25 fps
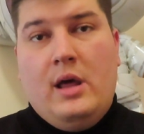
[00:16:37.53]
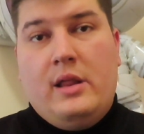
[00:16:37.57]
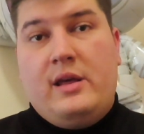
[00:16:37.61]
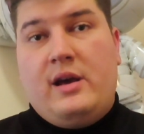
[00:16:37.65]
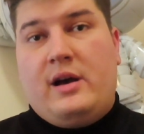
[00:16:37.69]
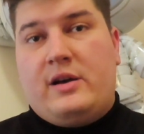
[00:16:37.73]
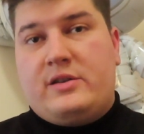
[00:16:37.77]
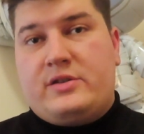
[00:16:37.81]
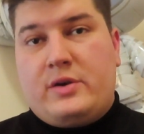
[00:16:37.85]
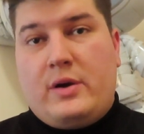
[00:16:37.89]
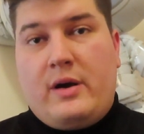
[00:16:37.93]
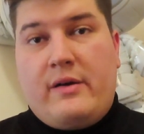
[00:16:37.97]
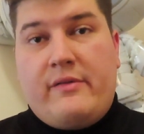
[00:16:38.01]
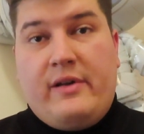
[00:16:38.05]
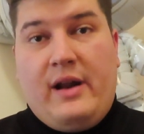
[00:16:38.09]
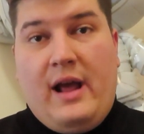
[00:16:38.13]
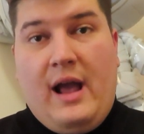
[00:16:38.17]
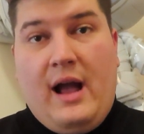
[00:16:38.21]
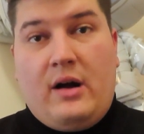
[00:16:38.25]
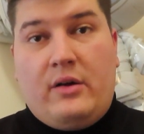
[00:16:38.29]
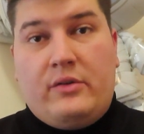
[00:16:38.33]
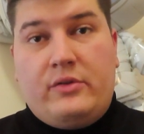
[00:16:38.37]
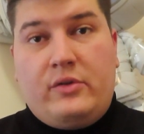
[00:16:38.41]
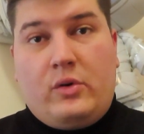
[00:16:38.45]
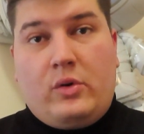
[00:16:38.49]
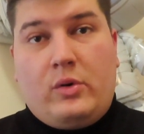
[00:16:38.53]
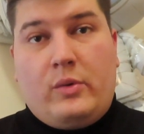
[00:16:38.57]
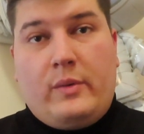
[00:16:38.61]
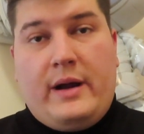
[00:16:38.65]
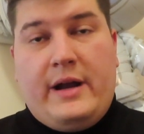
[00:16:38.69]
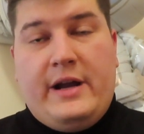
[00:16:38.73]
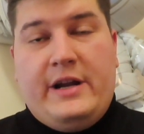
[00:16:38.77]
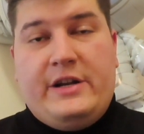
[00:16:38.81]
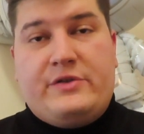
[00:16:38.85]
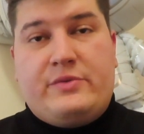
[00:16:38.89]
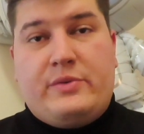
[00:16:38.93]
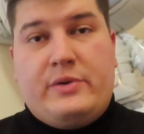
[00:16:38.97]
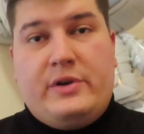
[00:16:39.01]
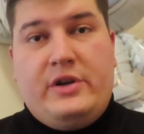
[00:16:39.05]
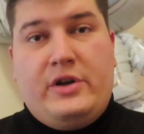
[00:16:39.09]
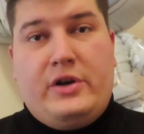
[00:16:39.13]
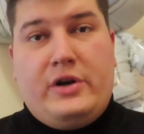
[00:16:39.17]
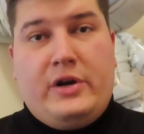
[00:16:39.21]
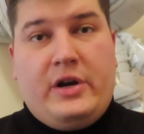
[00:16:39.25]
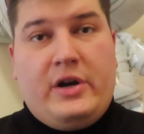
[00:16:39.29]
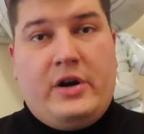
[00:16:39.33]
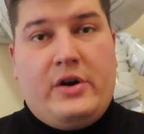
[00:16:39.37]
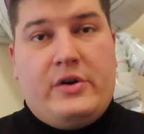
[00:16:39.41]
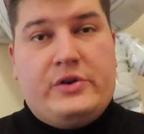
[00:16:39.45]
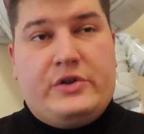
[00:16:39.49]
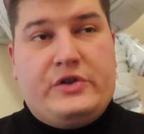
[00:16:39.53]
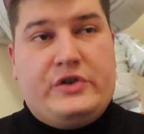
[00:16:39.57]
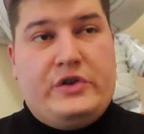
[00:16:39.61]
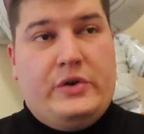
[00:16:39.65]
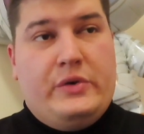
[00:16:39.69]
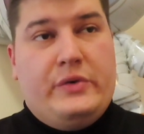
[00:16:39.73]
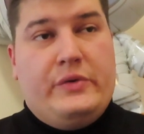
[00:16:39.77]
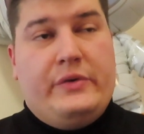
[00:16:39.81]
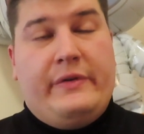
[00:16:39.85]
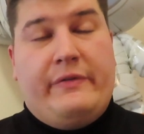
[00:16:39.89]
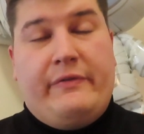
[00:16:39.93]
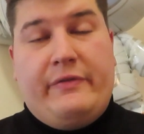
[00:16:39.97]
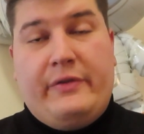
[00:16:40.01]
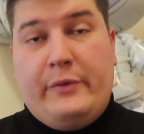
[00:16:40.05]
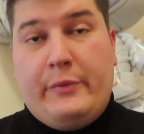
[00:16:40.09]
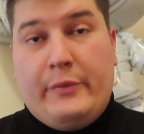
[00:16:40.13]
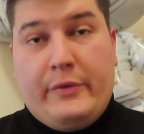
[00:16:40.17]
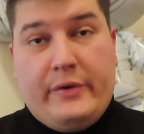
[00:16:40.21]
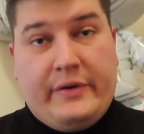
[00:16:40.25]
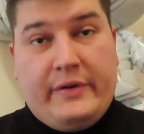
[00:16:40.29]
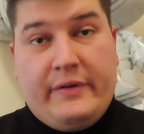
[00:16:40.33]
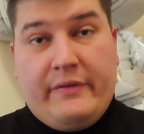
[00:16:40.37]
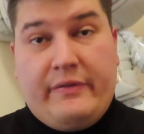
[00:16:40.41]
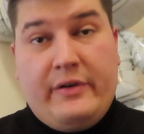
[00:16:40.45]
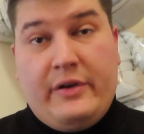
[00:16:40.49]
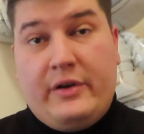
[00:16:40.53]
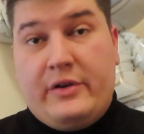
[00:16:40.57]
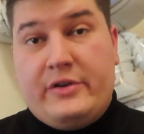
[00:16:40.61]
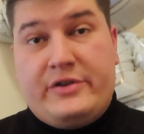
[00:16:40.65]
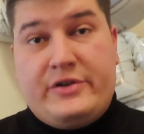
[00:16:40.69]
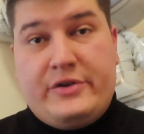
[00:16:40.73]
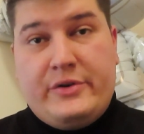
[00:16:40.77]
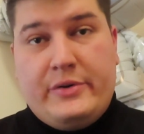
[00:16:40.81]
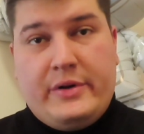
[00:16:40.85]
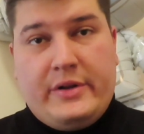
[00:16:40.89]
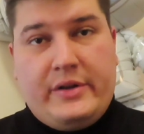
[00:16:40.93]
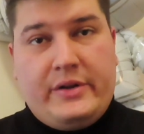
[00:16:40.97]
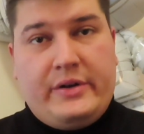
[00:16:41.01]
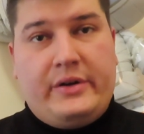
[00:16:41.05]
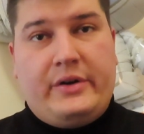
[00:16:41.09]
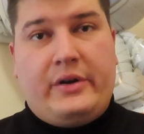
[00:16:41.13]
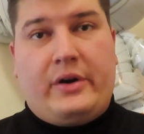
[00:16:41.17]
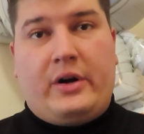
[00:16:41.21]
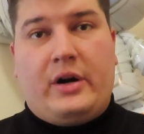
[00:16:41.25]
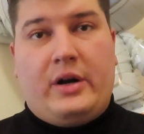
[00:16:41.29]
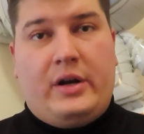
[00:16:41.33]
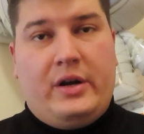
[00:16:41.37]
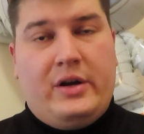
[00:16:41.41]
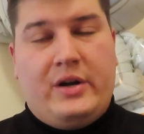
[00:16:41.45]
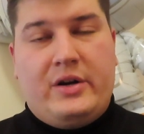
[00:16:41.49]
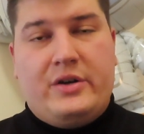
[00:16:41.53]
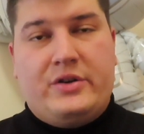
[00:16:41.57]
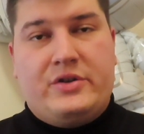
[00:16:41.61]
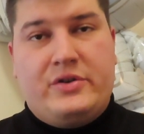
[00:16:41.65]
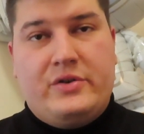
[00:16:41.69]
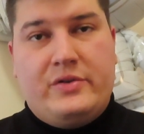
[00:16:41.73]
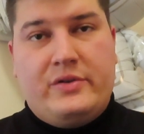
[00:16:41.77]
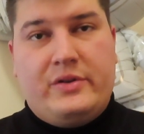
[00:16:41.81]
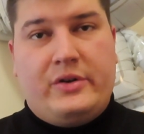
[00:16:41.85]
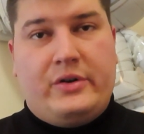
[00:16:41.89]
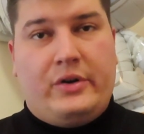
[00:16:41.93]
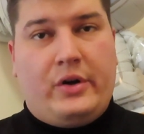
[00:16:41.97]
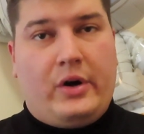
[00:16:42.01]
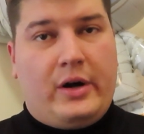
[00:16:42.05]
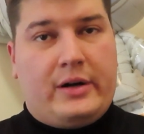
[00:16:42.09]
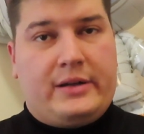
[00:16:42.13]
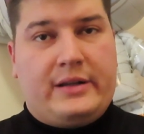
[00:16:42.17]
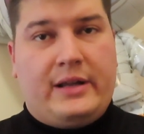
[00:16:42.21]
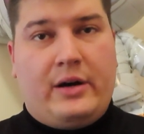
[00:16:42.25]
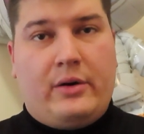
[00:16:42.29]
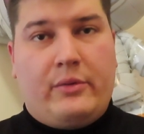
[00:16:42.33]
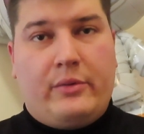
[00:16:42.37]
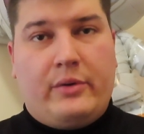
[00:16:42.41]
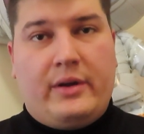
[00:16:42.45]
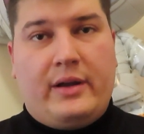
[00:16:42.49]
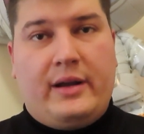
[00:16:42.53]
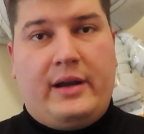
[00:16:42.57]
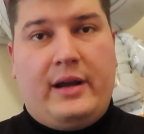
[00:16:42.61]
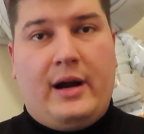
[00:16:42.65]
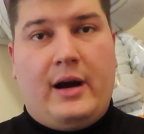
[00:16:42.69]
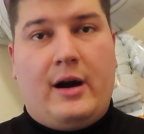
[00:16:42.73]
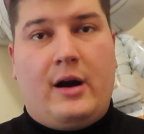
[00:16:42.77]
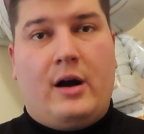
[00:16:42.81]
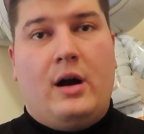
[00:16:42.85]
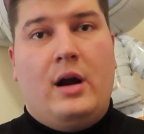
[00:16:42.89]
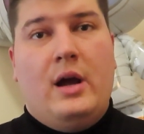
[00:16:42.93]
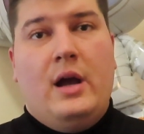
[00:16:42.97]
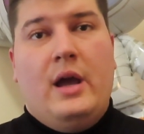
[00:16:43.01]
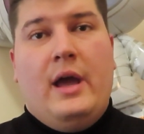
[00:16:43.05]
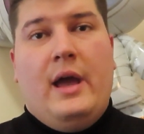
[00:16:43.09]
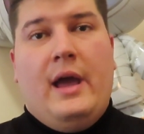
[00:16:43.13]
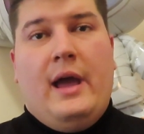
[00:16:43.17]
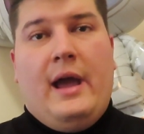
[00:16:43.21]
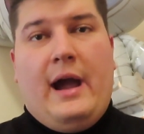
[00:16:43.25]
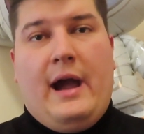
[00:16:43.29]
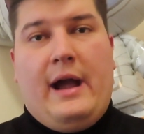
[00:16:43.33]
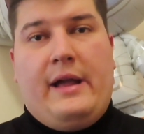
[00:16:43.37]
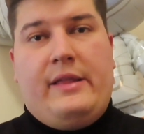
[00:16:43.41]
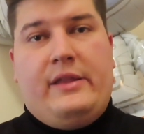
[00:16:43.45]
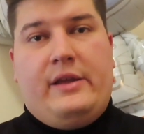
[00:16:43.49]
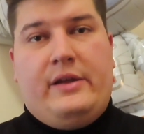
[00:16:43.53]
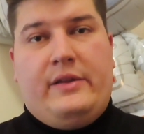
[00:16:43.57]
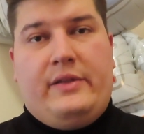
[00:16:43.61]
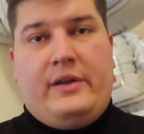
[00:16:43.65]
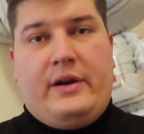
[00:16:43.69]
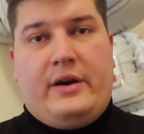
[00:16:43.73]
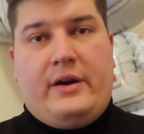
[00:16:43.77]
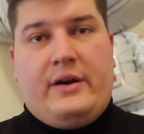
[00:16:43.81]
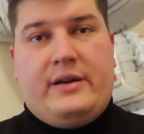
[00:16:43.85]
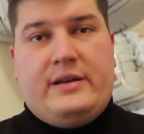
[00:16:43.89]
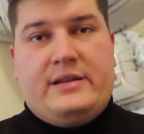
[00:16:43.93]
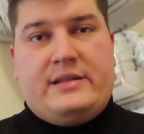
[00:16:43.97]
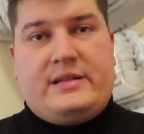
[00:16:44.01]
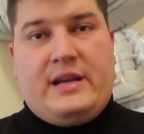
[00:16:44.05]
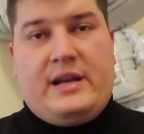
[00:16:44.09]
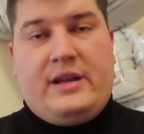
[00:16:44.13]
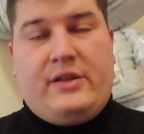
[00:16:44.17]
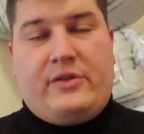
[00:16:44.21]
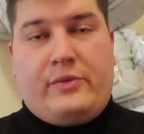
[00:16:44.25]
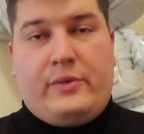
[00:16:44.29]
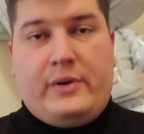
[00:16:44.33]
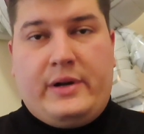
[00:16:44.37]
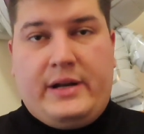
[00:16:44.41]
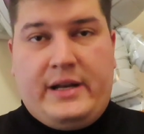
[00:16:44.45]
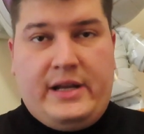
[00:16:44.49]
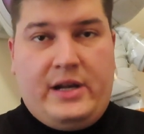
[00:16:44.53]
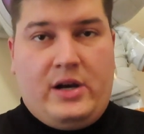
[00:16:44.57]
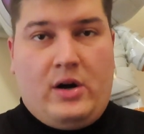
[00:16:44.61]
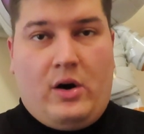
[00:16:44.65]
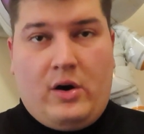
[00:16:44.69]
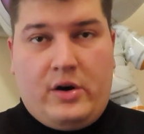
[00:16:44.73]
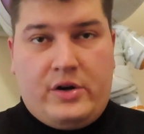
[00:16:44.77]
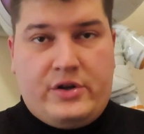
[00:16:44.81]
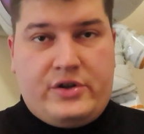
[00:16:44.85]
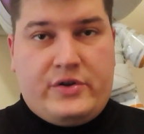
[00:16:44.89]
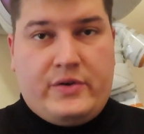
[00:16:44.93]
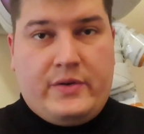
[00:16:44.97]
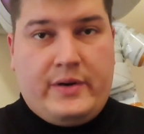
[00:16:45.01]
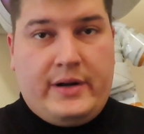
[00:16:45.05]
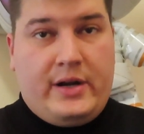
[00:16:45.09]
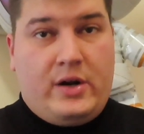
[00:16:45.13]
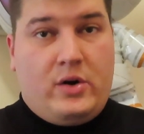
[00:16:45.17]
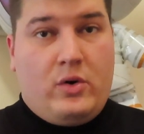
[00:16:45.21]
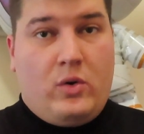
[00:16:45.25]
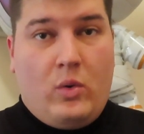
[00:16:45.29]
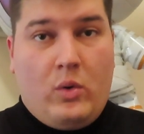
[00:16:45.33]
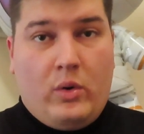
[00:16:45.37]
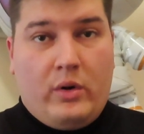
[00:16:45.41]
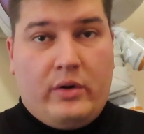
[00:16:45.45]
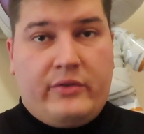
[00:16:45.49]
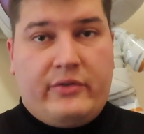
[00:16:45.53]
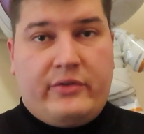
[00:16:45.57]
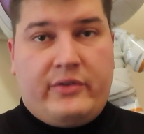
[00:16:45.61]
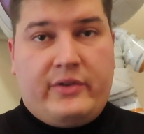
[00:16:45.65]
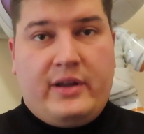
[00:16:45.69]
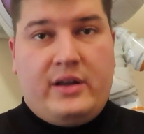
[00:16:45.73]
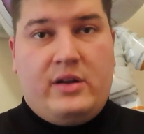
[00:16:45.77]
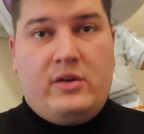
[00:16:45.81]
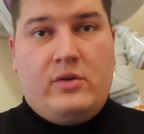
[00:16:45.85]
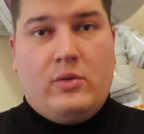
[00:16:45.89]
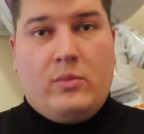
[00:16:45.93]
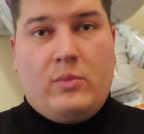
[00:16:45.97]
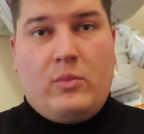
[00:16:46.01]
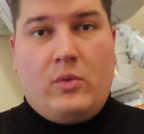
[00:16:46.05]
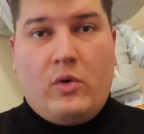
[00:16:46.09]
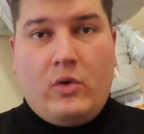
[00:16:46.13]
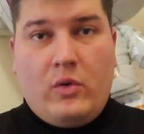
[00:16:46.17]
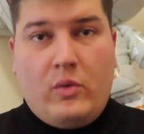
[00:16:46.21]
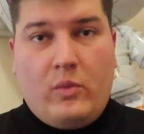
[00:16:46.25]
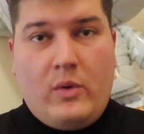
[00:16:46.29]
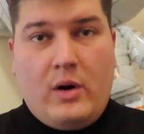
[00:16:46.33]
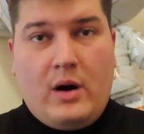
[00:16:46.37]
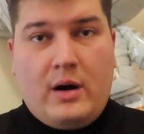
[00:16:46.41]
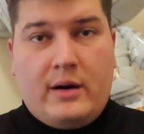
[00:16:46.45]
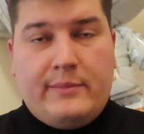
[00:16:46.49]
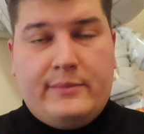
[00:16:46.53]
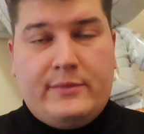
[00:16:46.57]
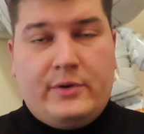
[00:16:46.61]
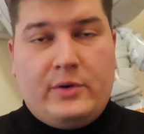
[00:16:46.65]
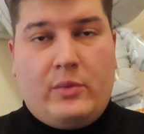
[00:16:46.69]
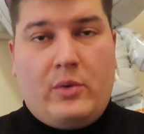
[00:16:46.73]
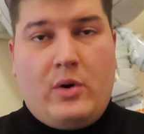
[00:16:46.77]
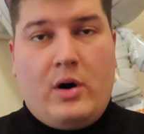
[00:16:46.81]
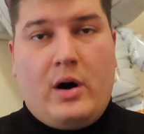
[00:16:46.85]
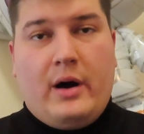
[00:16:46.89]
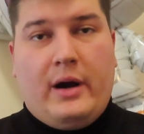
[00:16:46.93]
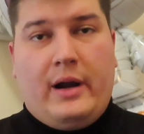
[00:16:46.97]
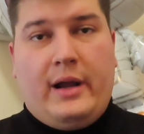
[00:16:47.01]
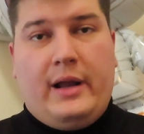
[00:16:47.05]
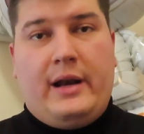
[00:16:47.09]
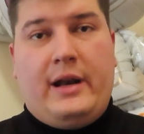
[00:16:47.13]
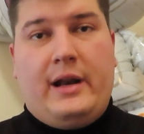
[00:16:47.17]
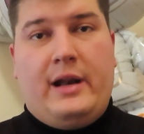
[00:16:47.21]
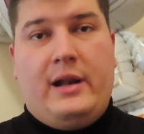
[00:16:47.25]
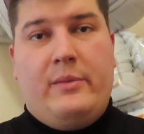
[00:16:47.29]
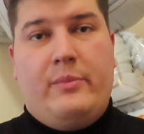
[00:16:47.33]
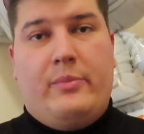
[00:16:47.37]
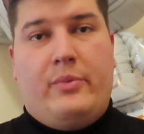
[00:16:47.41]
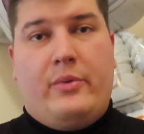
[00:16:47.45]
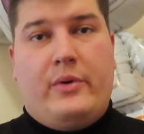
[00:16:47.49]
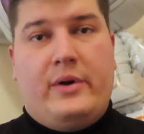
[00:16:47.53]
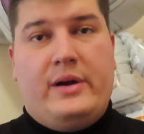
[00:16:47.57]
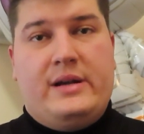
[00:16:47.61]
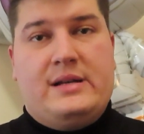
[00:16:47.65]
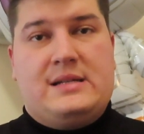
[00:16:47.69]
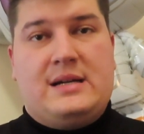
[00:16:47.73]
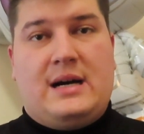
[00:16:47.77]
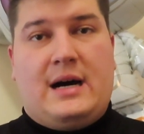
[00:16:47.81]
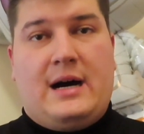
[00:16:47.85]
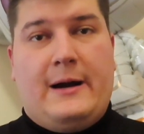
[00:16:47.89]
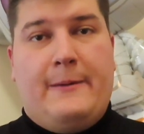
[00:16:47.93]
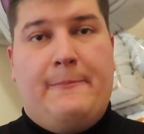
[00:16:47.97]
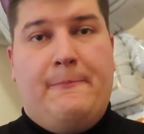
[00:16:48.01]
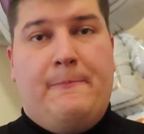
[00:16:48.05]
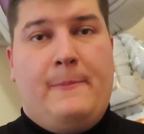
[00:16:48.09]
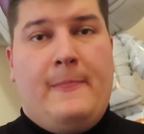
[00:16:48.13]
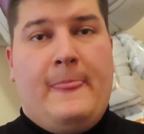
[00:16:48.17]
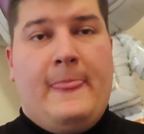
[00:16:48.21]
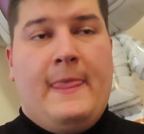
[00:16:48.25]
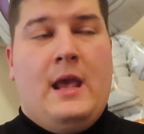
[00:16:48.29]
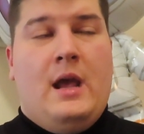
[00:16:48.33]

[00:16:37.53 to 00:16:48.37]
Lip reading: They also have an outdoor range where you can go shoot. If you can shoot in the dark, you can shoot in the dark. They don't really care. And then there is a 3D archery course that you're more than welcome to walk at any point in time.